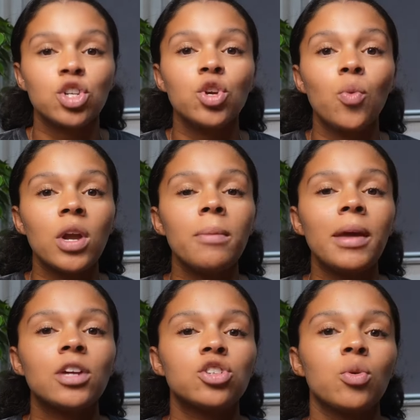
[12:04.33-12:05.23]
So you want
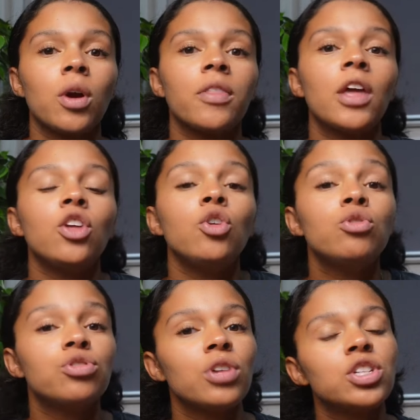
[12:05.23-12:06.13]
to make sure that
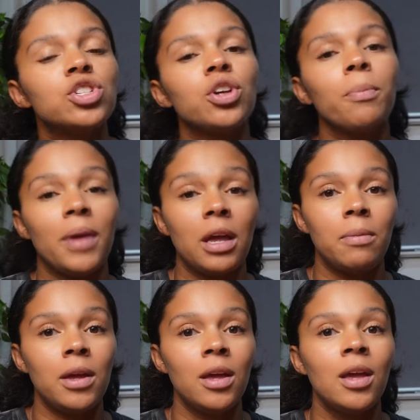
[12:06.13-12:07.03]
you trust your
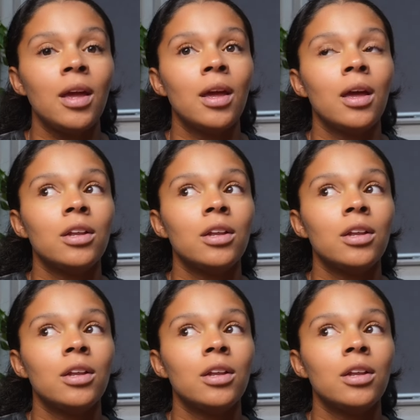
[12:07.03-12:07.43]
baby